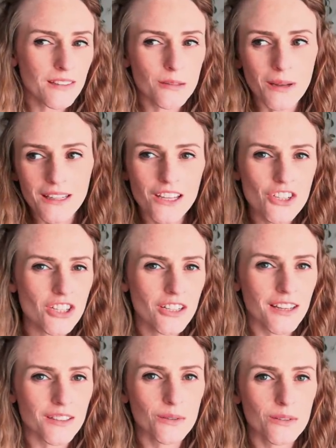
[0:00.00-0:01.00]
In my kitchen,
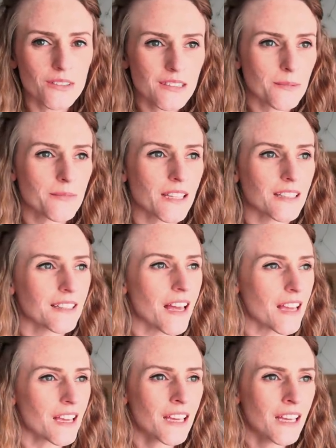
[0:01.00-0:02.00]
I use something
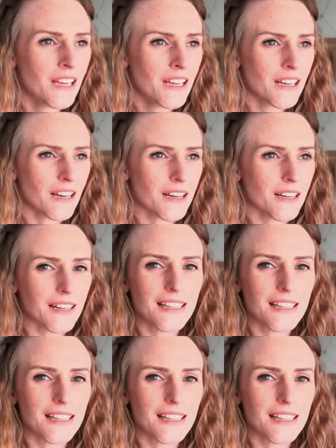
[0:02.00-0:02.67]
like uh,